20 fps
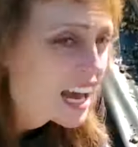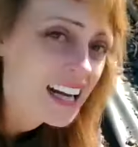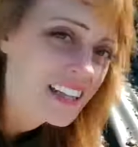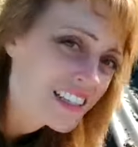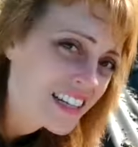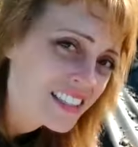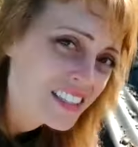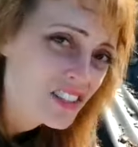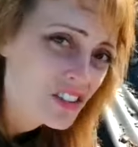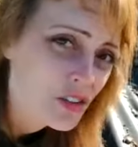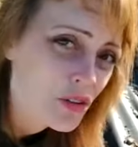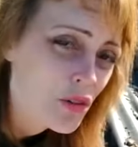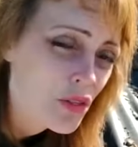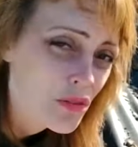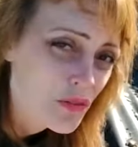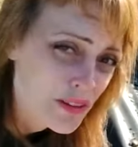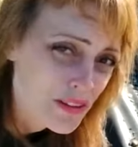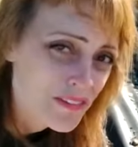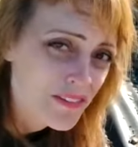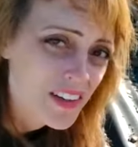I'd like to do
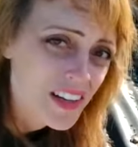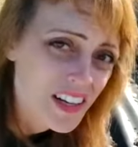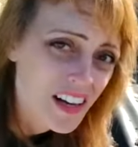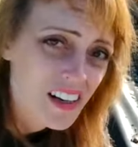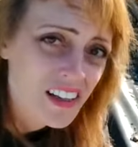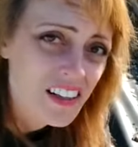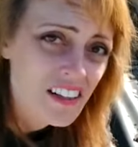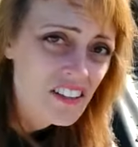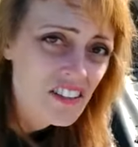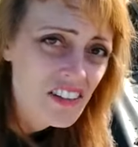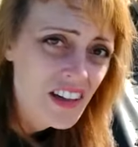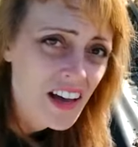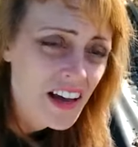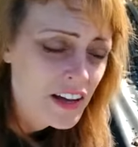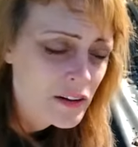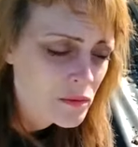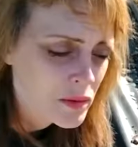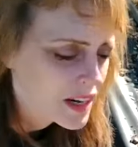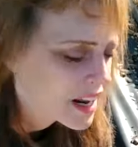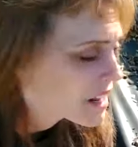three feet on each
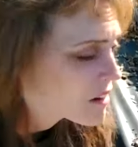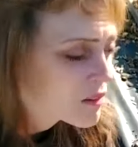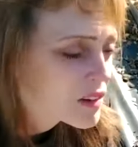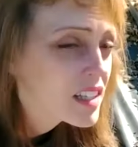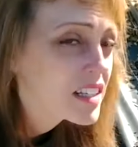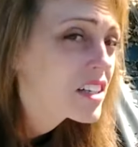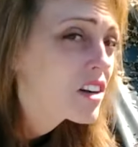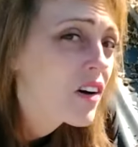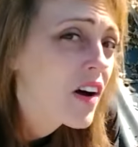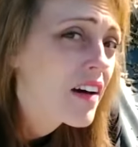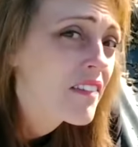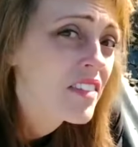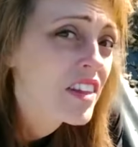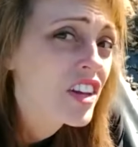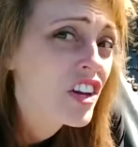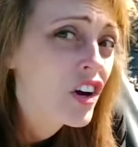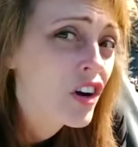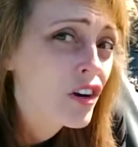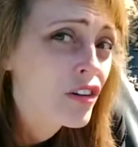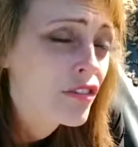side, but I really don't have the
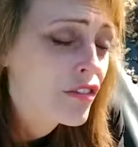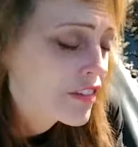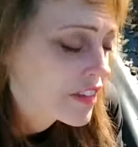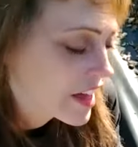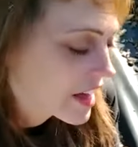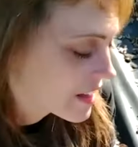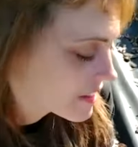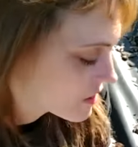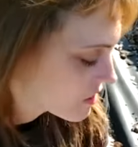yard for that.